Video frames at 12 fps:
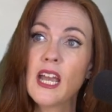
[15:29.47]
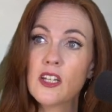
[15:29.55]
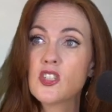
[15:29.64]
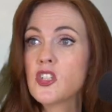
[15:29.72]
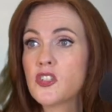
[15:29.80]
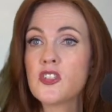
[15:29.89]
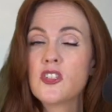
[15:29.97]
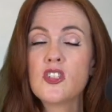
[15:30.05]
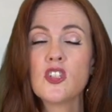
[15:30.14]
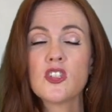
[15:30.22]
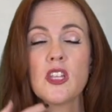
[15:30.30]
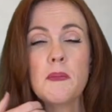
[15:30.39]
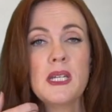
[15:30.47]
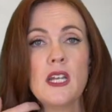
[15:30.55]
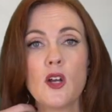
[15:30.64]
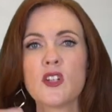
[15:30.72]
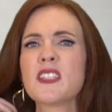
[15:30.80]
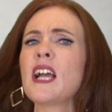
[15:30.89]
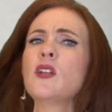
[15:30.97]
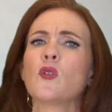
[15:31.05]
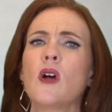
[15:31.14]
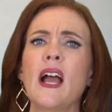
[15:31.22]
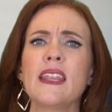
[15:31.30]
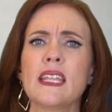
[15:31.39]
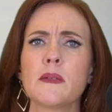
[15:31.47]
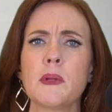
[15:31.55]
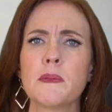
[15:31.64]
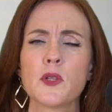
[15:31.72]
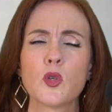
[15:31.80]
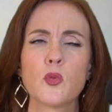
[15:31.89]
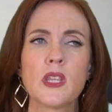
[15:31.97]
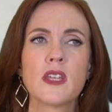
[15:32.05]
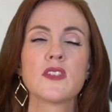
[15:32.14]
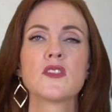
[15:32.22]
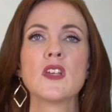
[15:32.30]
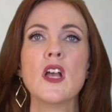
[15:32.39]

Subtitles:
just let me know, because I think people are with us.